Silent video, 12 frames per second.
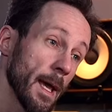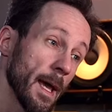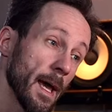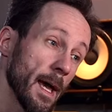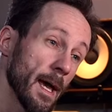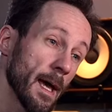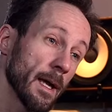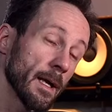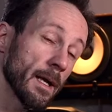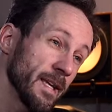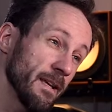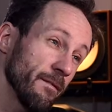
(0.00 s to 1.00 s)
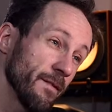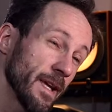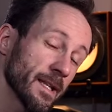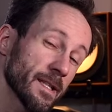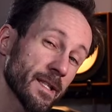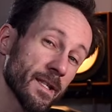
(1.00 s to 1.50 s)
And if
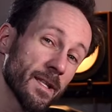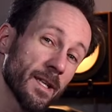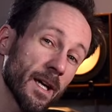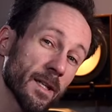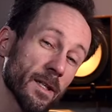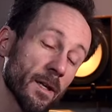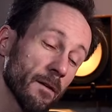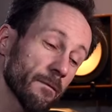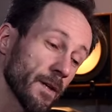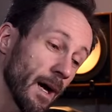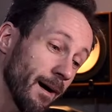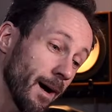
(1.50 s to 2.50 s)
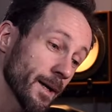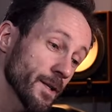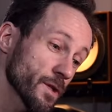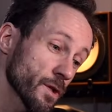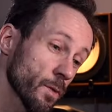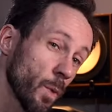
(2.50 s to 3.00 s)
that's not of the
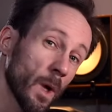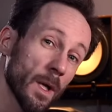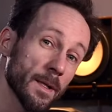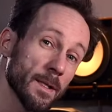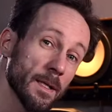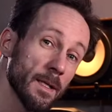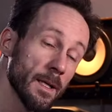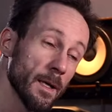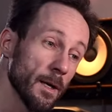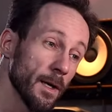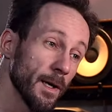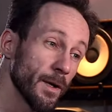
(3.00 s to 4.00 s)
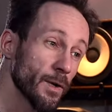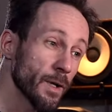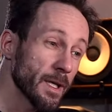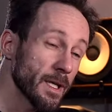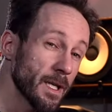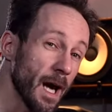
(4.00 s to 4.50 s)
highest quality, you're
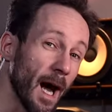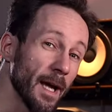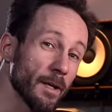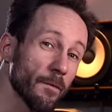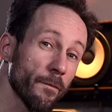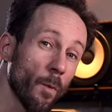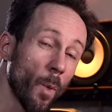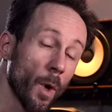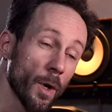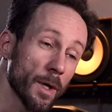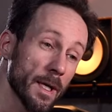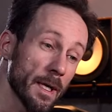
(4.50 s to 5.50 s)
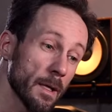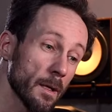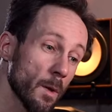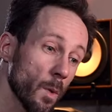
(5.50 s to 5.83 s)
kind of working